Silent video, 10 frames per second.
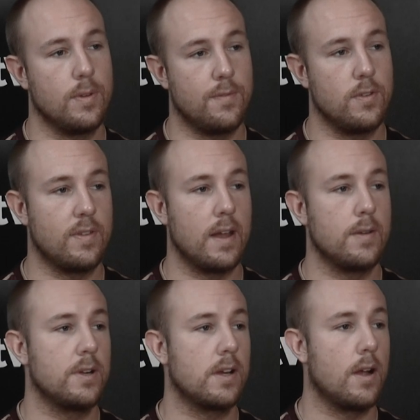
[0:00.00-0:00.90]
If you
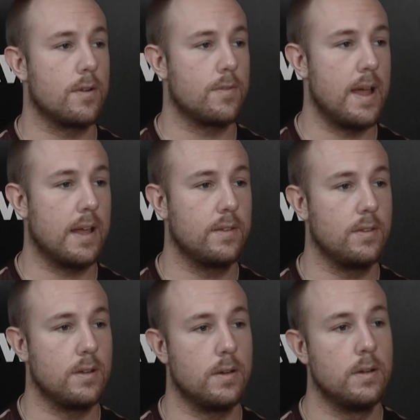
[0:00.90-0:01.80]
sign with a contract,
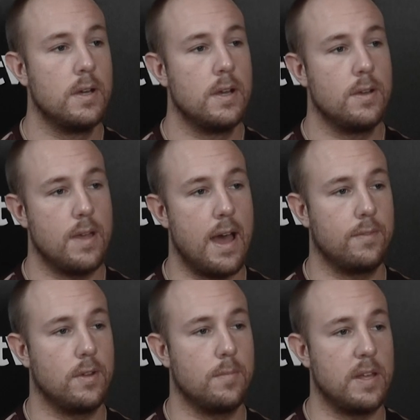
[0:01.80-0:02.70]
you
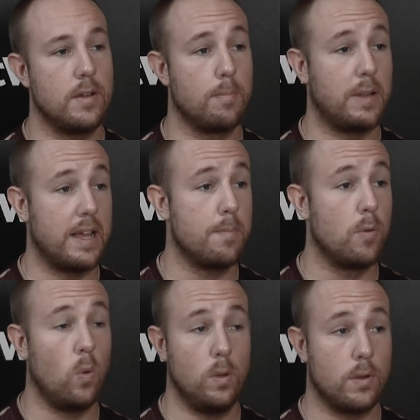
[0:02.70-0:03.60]
have them in your play
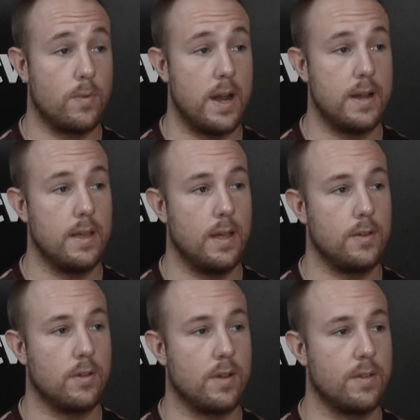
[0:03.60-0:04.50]
pool already,
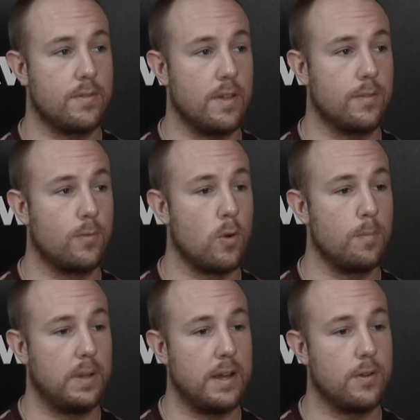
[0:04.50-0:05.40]
and you can
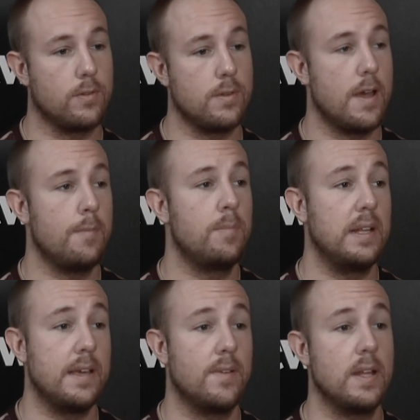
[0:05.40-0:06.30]
transform players who you have
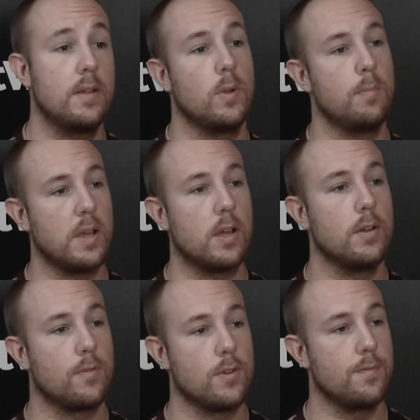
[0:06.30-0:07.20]
believe in will be
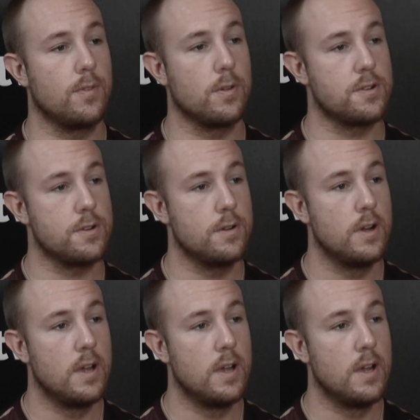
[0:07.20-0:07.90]
good for your future,